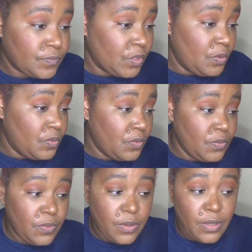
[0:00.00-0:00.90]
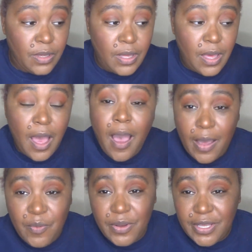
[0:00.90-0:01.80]
Ooh,
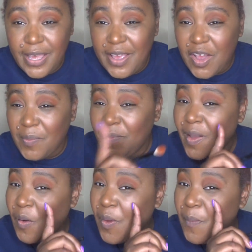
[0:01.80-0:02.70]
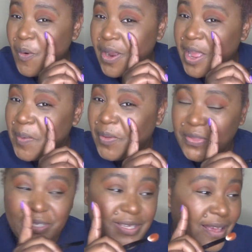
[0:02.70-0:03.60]
I went ham. I went more ham on
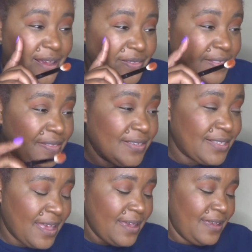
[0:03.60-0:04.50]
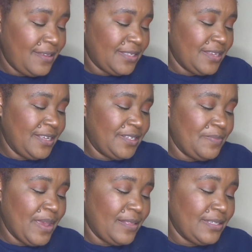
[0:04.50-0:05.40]
this eye than this eye, so I need to
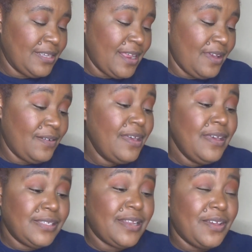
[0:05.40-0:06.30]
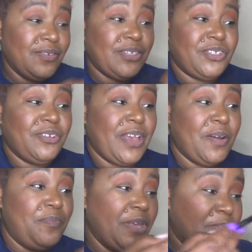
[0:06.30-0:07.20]
balance it out. So that goes to show you how
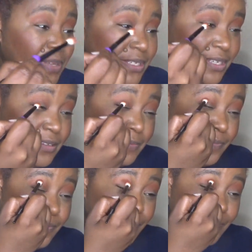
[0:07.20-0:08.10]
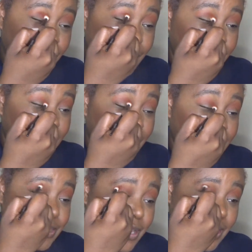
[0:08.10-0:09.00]
pigmented
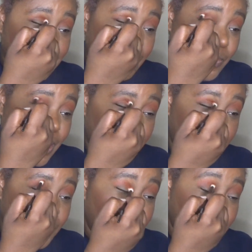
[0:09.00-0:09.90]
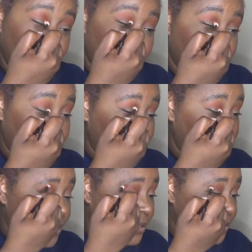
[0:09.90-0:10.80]
this eyeshadow palette really, really
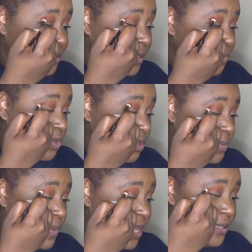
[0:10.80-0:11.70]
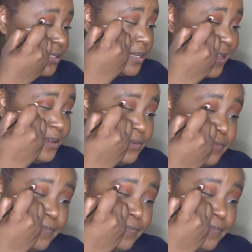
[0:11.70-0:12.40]
is. So I'm just gonna balance it out.